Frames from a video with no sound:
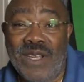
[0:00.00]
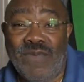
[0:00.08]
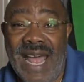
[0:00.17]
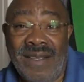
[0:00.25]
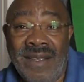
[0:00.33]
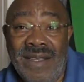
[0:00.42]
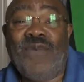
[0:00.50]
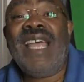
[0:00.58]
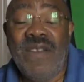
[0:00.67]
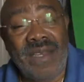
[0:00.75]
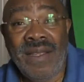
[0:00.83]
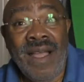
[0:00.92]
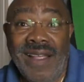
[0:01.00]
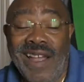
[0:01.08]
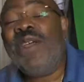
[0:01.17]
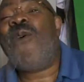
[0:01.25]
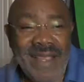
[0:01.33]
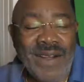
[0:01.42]
all you guys who could
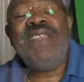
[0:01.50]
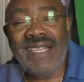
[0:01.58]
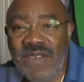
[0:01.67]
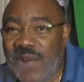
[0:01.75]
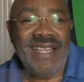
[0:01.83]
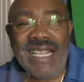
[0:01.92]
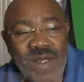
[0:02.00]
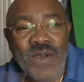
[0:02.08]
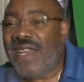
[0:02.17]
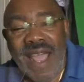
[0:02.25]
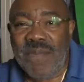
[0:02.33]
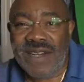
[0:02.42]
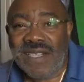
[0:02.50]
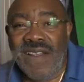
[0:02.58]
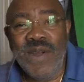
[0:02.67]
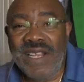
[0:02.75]
understand, you could do the same thing